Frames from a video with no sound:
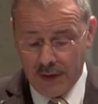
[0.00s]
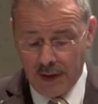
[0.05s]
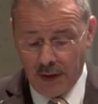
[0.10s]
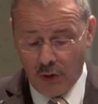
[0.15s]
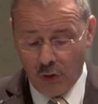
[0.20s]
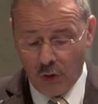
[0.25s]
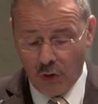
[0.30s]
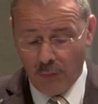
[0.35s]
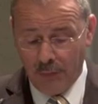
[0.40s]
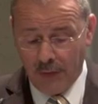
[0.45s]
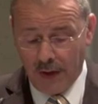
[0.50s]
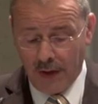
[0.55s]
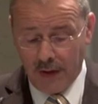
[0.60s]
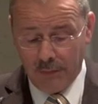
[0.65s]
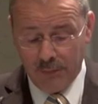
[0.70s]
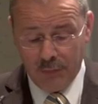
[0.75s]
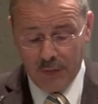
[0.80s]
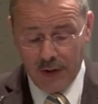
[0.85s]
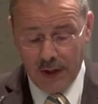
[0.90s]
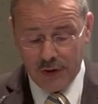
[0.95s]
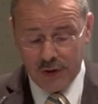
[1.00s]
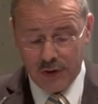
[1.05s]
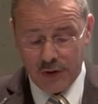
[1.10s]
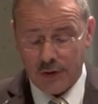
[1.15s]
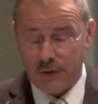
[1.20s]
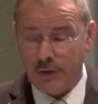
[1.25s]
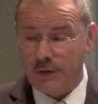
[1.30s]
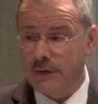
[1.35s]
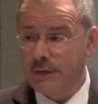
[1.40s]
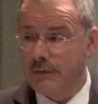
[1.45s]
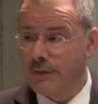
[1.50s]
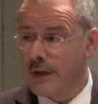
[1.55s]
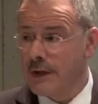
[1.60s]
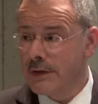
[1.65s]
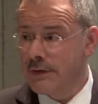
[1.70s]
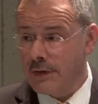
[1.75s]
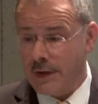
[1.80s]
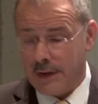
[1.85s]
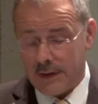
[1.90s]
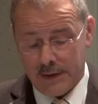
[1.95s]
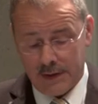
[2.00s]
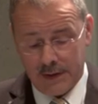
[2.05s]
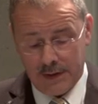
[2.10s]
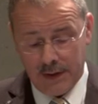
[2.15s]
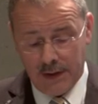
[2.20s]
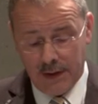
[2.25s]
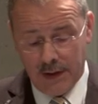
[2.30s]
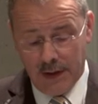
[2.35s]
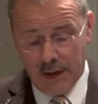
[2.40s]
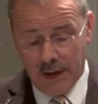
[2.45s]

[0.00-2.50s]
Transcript: economic pressure and interest